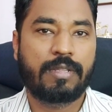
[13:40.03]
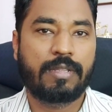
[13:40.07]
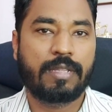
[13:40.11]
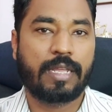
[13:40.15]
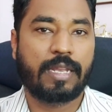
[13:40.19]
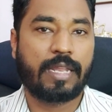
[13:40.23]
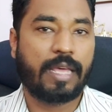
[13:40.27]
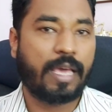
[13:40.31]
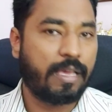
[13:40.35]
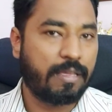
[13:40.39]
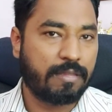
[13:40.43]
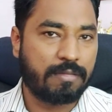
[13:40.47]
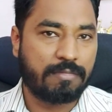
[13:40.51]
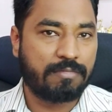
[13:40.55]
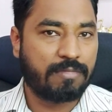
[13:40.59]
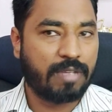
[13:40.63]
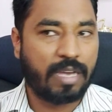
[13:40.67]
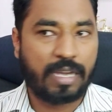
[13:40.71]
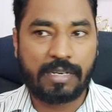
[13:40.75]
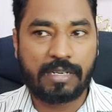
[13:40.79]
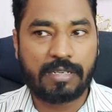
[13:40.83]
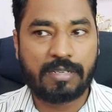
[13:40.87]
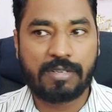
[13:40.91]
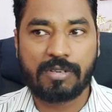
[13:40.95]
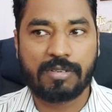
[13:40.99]
That, hey,
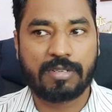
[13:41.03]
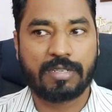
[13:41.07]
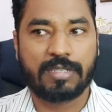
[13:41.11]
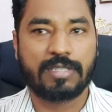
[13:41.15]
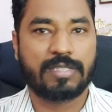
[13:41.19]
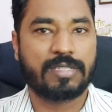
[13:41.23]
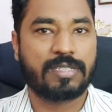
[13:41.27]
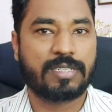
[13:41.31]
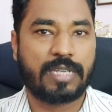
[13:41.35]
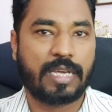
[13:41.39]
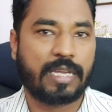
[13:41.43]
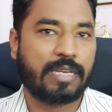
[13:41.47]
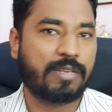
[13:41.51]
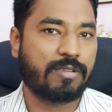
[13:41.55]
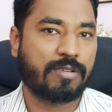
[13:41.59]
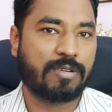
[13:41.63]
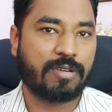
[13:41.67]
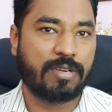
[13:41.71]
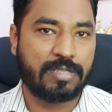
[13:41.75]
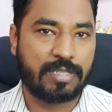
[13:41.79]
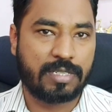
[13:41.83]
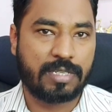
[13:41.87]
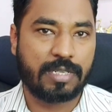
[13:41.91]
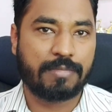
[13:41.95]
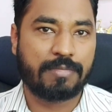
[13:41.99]
I did not understand your
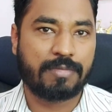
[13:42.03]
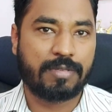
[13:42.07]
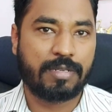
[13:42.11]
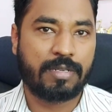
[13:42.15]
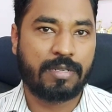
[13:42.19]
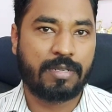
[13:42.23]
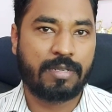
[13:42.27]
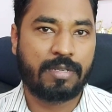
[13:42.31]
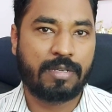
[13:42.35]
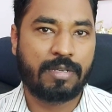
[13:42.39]
concept,